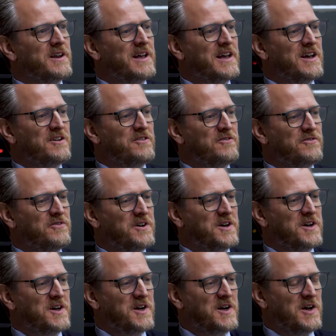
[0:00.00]
going to have
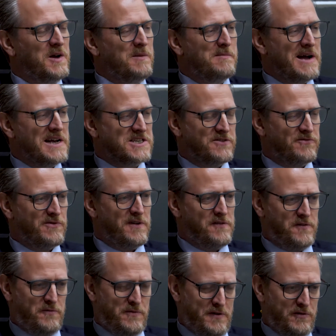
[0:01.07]
uh, a massive
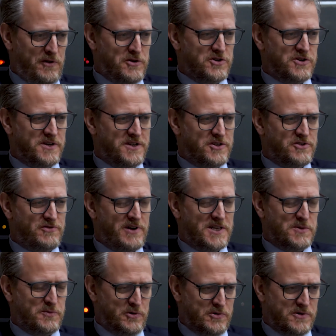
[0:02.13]
rev revolution in
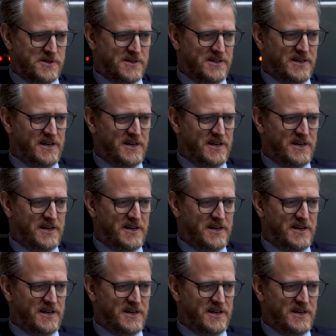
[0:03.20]
transport,